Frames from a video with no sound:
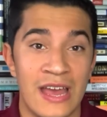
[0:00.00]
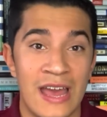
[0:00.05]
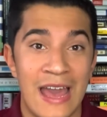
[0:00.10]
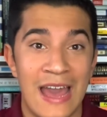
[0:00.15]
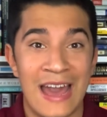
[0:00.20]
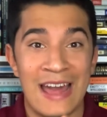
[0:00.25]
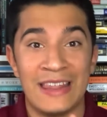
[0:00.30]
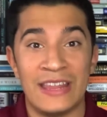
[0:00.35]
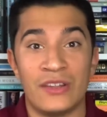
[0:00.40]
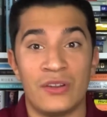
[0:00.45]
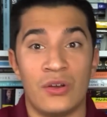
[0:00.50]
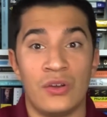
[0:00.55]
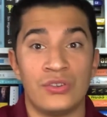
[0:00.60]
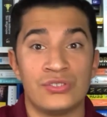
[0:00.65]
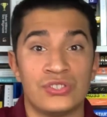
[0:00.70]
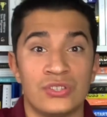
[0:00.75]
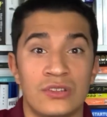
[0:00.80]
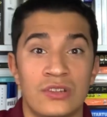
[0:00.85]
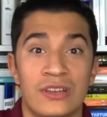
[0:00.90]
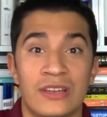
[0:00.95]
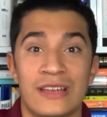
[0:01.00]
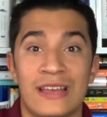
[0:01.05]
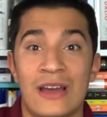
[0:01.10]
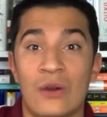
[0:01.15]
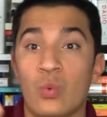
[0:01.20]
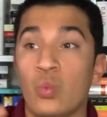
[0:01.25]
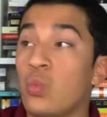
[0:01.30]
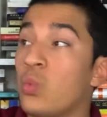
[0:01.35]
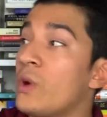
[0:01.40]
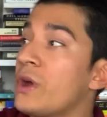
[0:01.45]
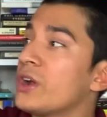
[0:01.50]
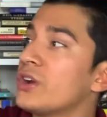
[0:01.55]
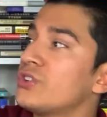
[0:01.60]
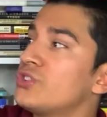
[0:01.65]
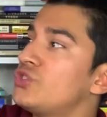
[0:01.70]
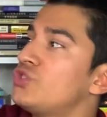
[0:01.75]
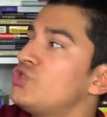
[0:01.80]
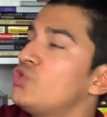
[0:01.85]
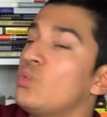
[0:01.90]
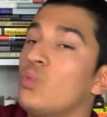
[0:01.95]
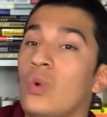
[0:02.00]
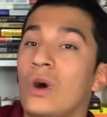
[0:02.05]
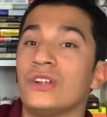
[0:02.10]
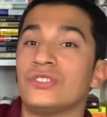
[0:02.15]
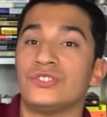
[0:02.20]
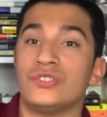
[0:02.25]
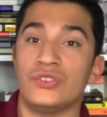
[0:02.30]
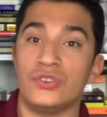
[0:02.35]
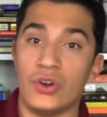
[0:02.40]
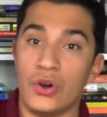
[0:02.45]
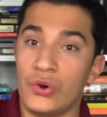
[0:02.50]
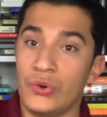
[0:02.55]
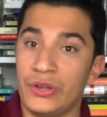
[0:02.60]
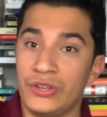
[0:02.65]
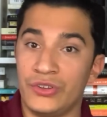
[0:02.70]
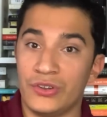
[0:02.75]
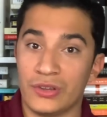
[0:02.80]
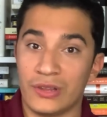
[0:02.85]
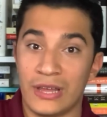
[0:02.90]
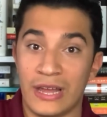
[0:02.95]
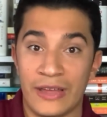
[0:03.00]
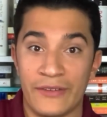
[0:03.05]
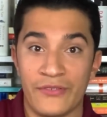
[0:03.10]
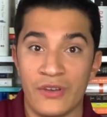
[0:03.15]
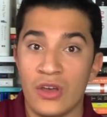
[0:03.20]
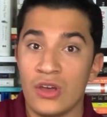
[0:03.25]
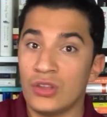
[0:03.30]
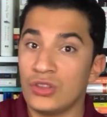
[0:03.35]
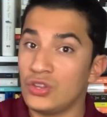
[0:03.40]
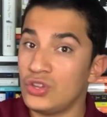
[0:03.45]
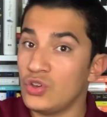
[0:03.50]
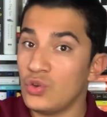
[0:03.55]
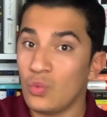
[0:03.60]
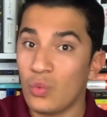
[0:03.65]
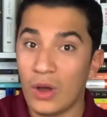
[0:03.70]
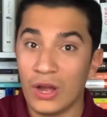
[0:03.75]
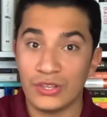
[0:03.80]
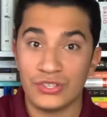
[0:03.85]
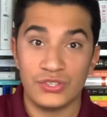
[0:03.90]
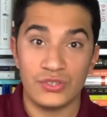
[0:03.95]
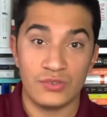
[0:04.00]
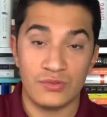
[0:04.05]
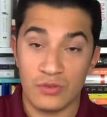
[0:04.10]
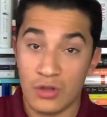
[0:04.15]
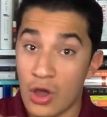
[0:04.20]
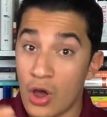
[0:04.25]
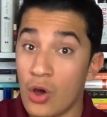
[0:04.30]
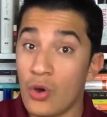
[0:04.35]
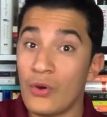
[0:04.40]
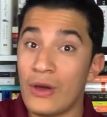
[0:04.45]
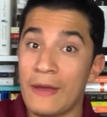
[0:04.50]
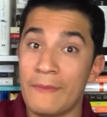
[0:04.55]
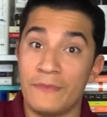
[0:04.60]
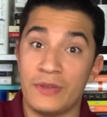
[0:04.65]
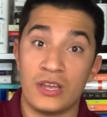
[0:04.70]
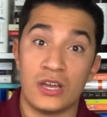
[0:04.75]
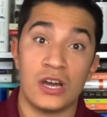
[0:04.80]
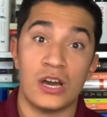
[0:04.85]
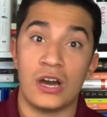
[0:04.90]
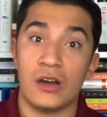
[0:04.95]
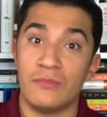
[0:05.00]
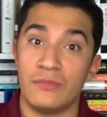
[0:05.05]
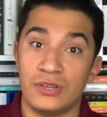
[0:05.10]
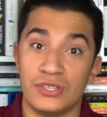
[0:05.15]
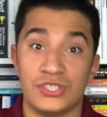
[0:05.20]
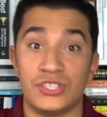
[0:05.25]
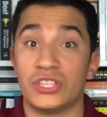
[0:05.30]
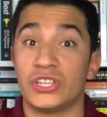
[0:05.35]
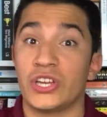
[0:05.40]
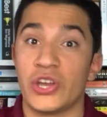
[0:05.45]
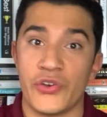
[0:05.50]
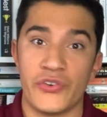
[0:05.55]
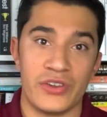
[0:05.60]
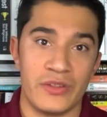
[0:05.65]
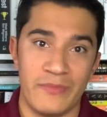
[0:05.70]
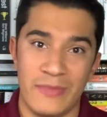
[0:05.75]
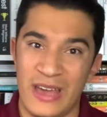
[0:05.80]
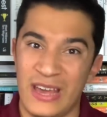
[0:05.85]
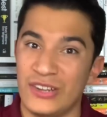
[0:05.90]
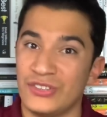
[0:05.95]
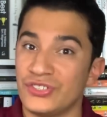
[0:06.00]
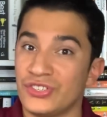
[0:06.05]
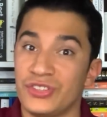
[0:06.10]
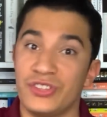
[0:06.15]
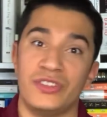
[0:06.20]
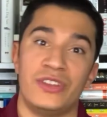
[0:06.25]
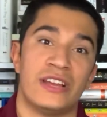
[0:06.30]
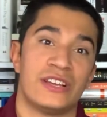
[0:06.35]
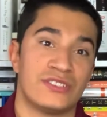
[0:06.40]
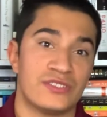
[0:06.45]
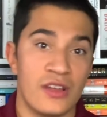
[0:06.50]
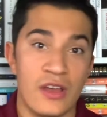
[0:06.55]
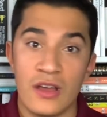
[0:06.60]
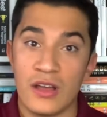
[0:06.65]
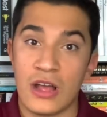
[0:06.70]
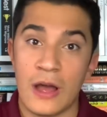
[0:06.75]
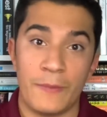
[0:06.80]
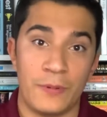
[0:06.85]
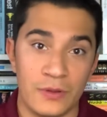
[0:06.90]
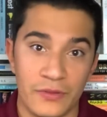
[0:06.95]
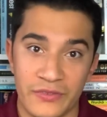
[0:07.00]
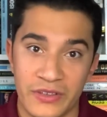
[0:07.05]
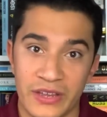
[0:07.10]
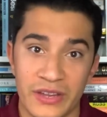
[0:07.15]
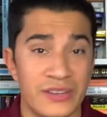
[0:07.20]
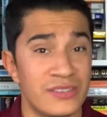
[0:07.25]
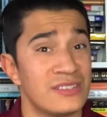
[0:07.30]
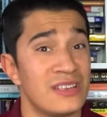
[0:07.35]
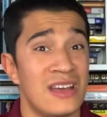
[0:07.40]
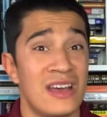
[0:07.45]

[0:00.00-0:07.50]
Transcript: And then also looking at where do you want to go in your life? Do you want to go and become a security manager in the next couple of years?